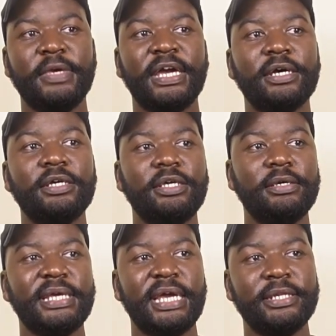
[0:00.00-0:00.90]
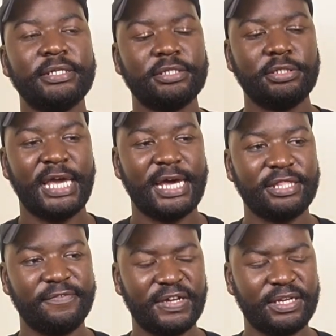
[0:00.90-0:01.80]
Yeah, and
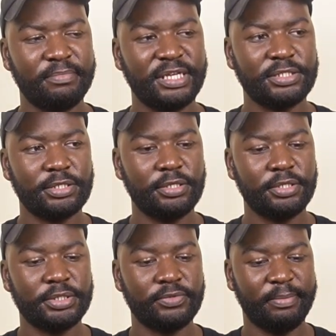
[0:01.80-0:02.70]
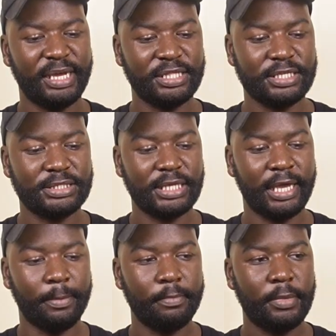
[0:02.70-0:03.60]
the fundamentals remain the
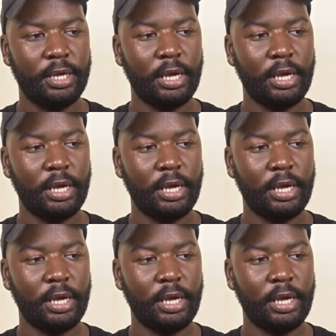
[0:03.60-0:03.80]
same.